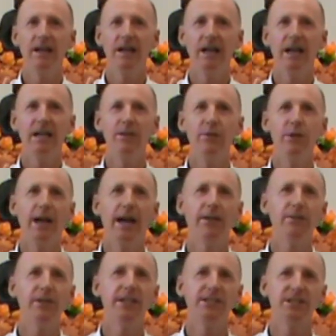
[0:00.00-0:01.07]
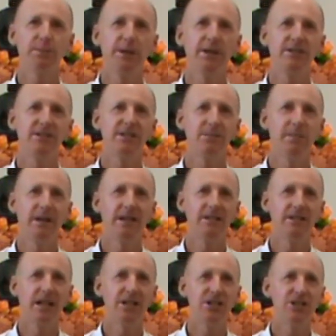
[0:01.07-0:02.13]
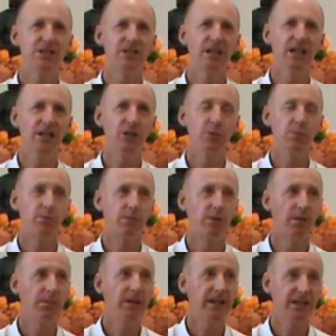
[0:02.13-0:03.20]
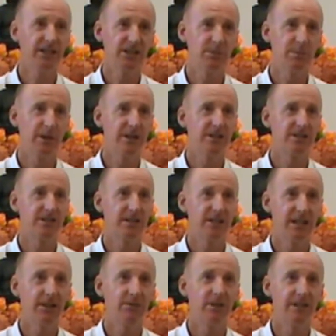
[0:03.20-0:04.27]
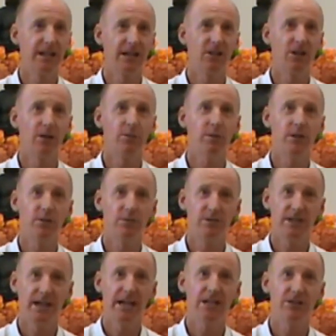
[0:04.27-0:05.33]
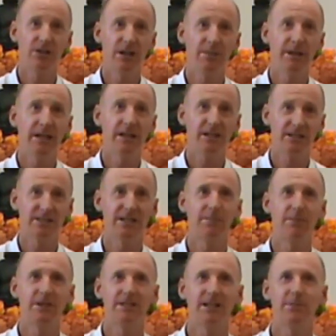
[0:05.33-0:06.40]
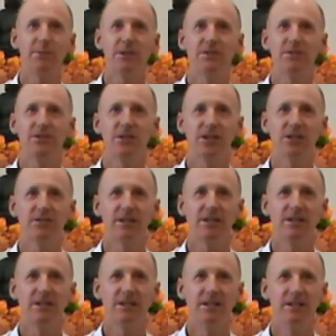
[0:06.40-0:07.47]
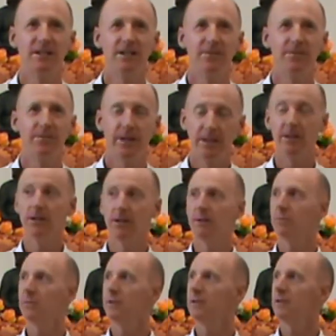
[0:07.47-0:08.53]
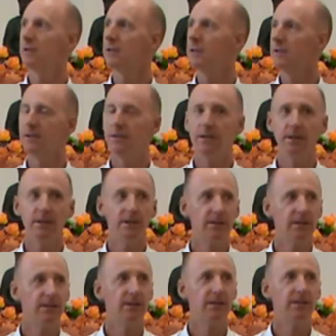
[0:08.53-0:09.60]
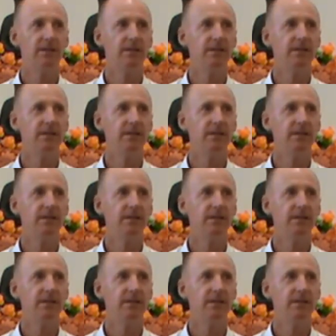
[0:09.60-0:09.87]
And if you haven't experienced it in meditation yet, you probably experienced it in everyday life when you're daydreaming and then someone tapped you on the shoulder. And you kind of, oh,